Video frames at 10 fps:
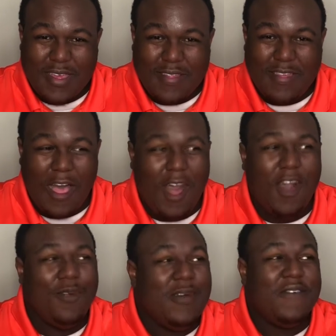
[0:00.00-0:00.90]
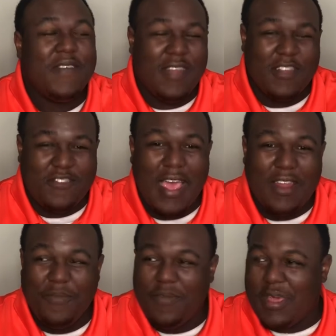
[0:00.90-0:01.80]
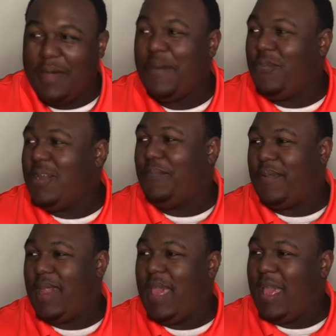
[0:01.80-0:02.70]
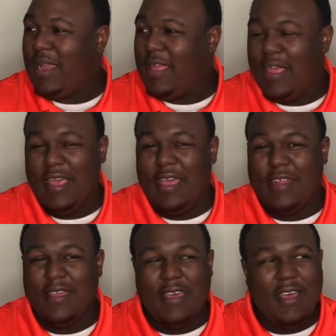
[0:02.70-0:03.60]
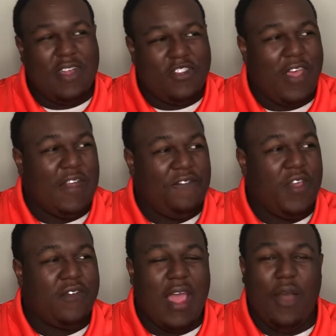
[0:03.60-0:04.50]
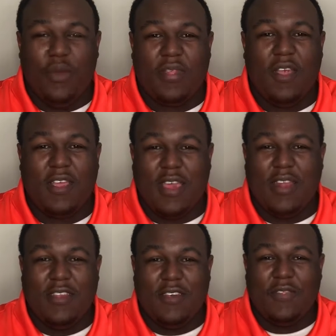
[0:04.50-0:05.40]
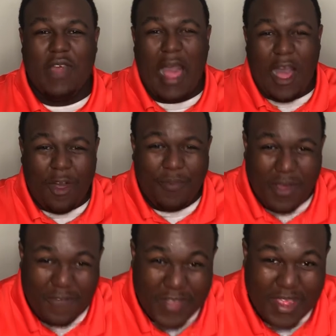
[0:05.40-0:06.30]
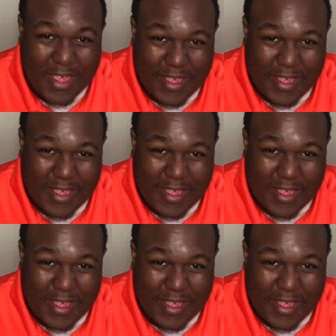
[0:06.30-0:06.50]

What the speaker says: The whole movie they're trying to come up with a plan and trying to figure out what they're gonna do. The whole movie,